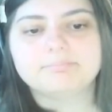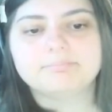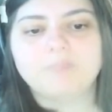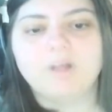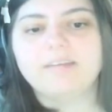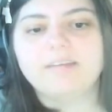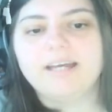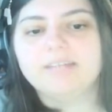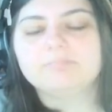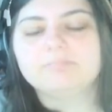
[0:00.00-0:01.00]
All
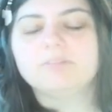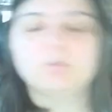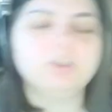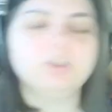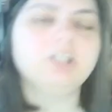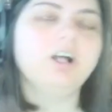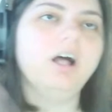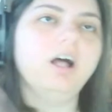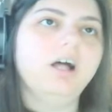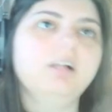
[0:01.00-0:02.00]
that. And when you get
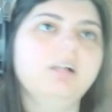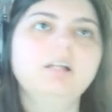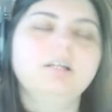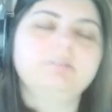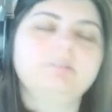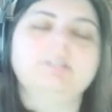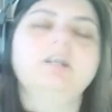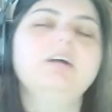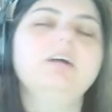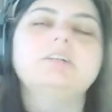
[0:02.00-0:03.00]
all
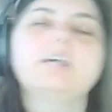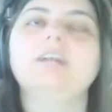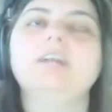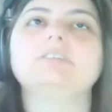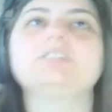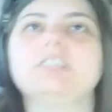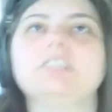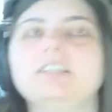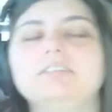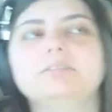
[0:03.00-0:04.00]
your colors
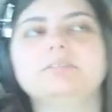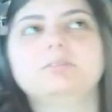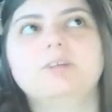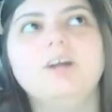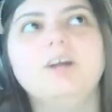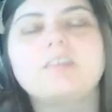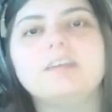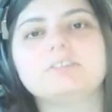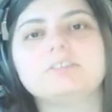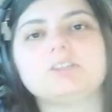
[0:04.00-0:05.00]
in, all the
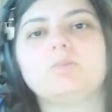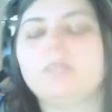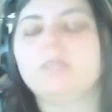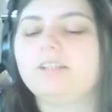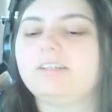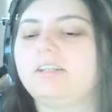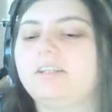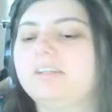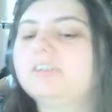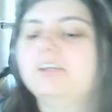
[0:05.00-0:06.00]
colors of the wind
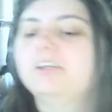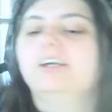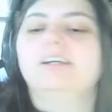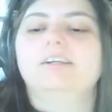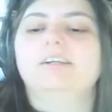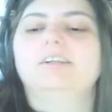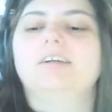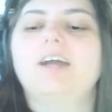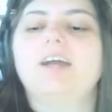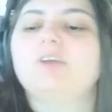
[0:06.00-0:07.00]
in,
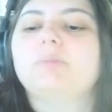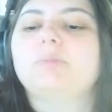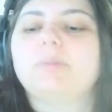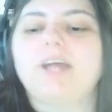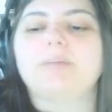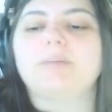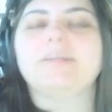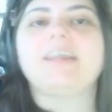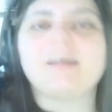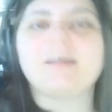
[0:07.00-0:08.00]
I don't remember how
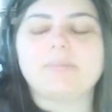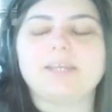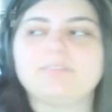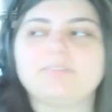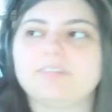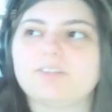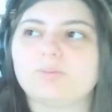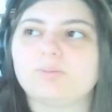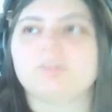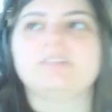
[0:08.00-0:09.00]
many I made for this
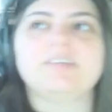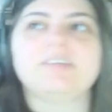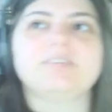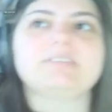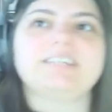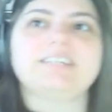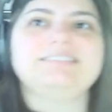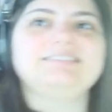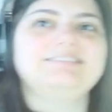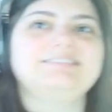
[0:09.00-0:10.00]
one. I think it was like
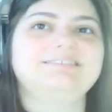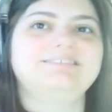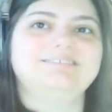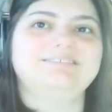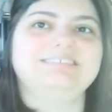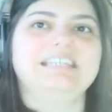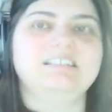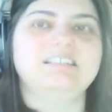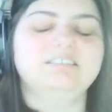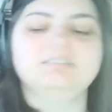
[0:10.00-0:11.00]

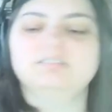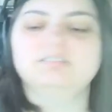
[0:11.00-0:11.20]
10.